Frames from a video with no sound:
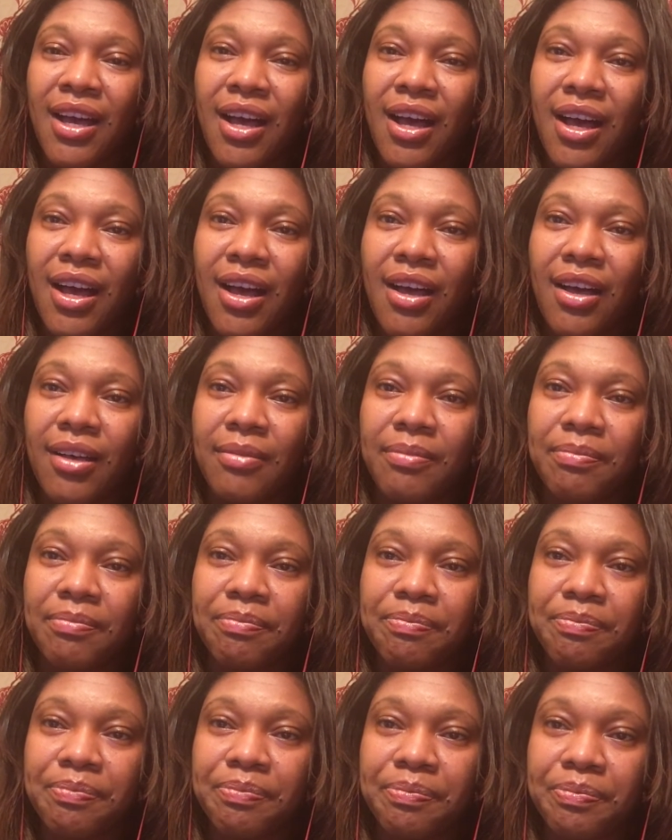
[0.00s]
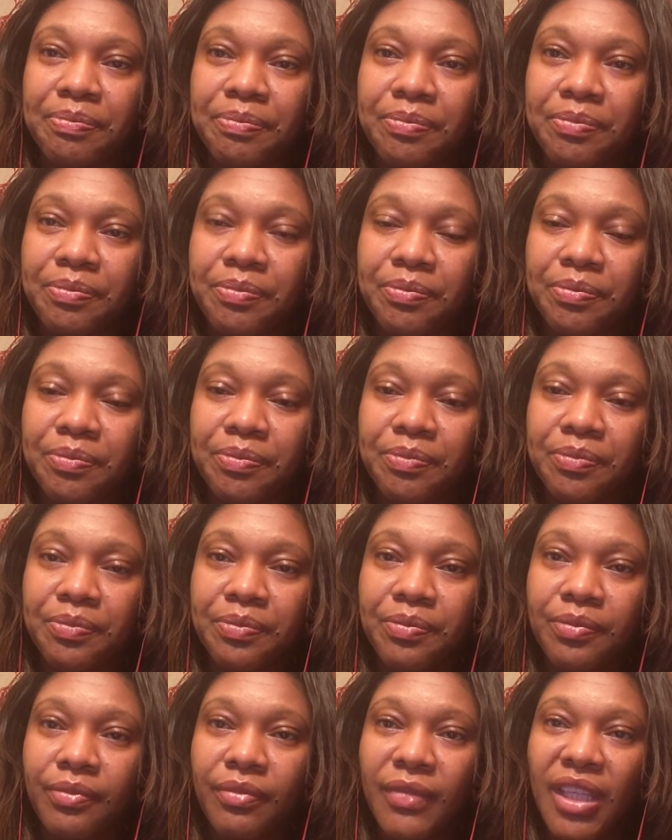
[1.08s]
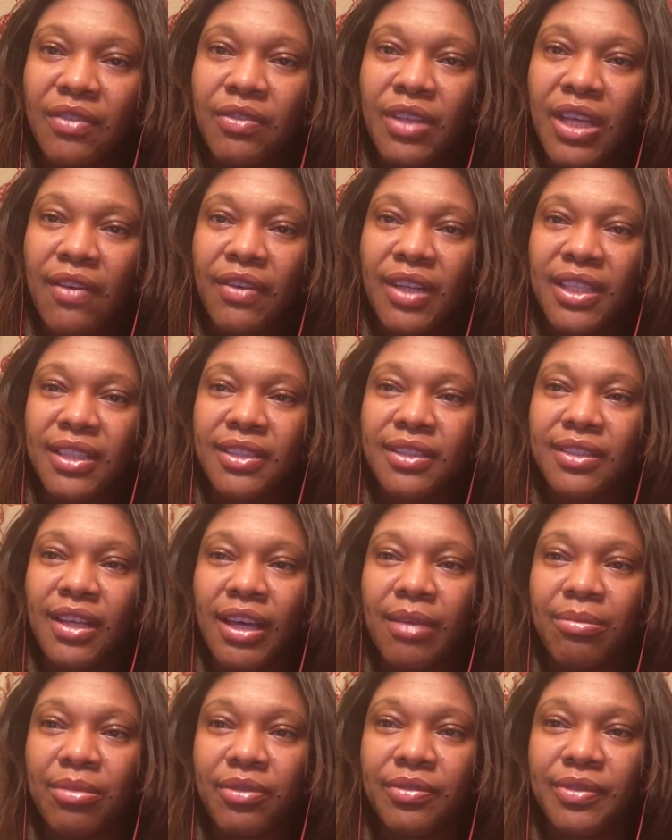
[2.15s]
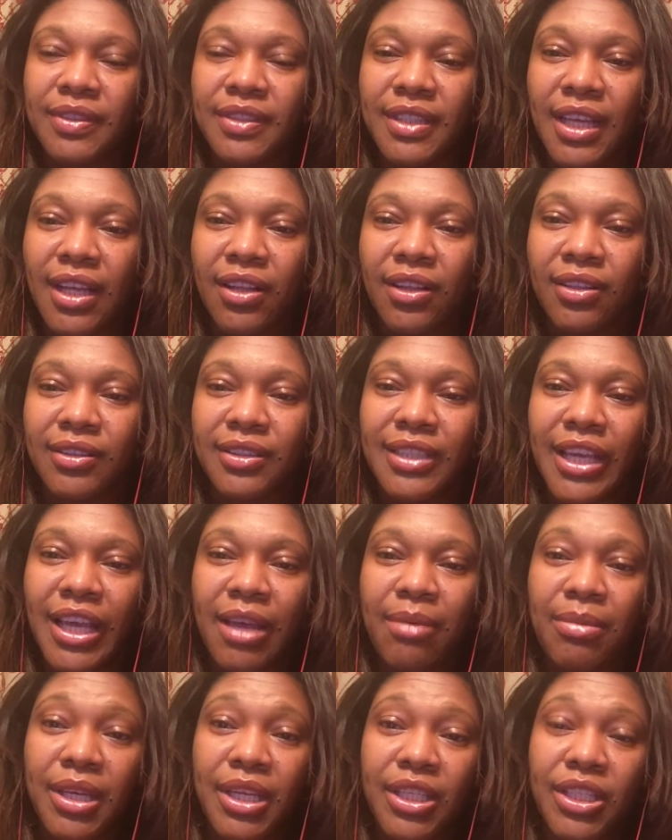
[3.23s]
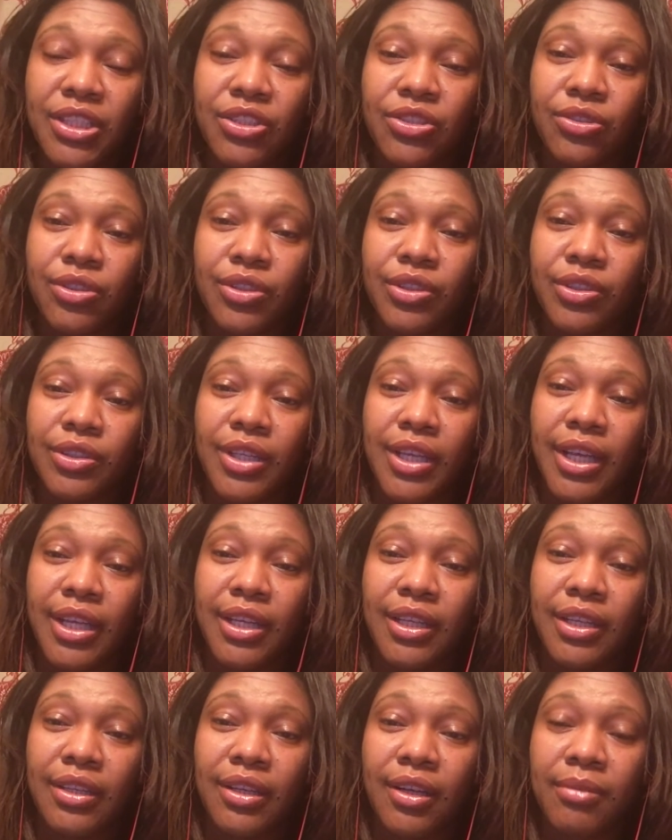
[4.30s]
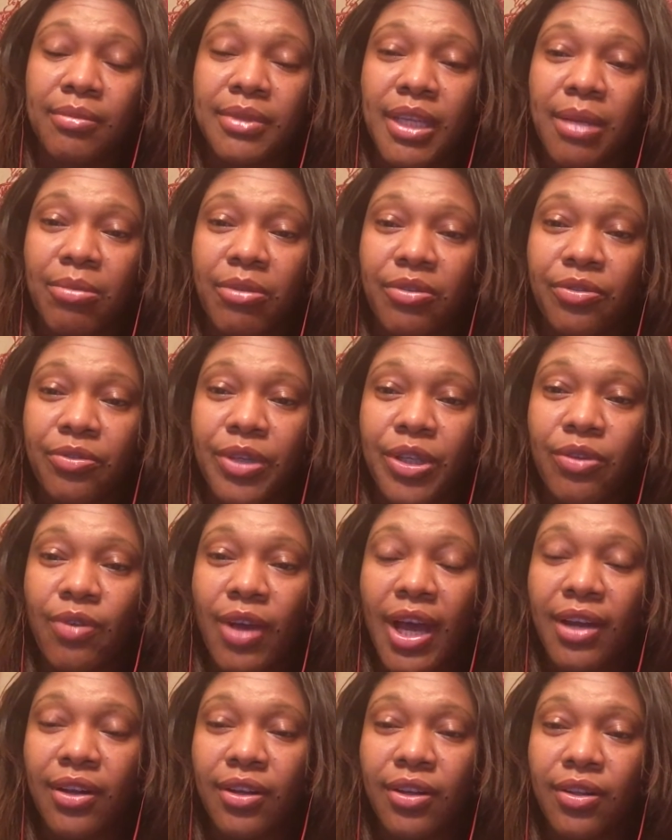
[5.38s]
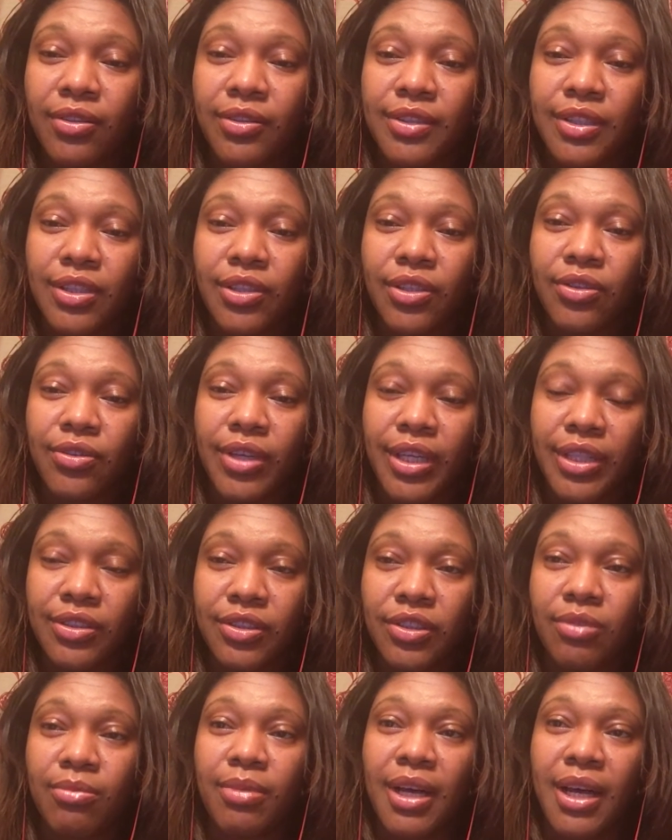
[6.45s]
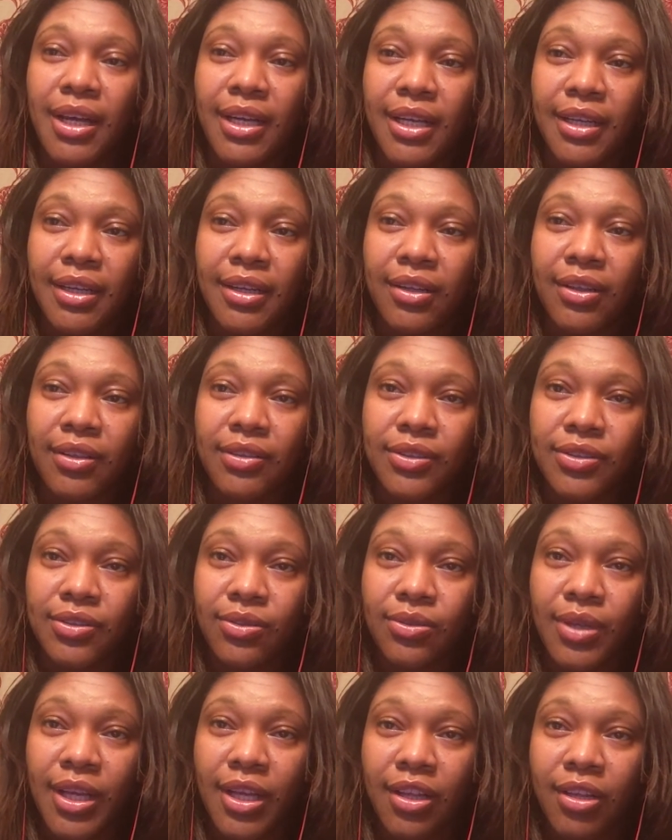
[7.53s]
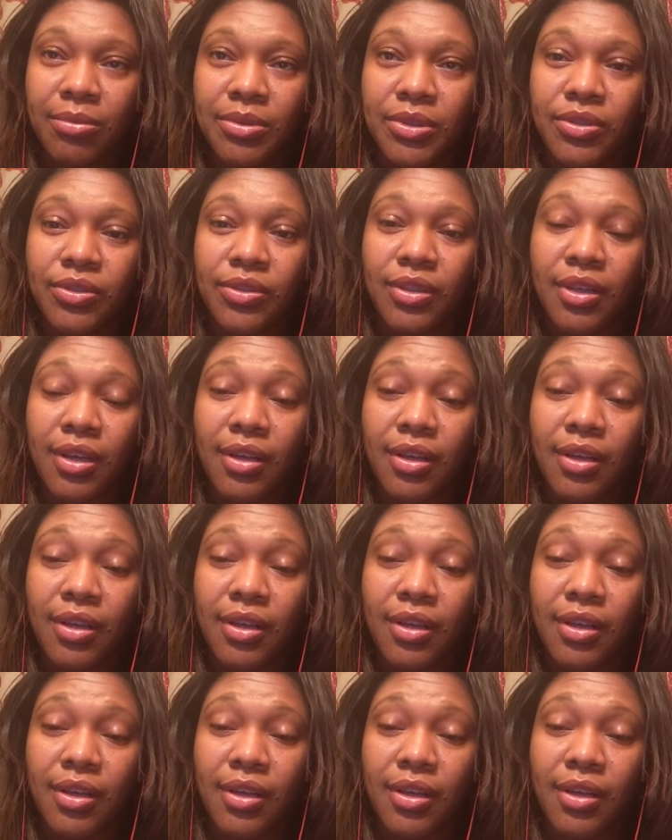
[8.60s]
Um, if you have any type of cell damage or any um, type of free radicals that are going into your body, it also helps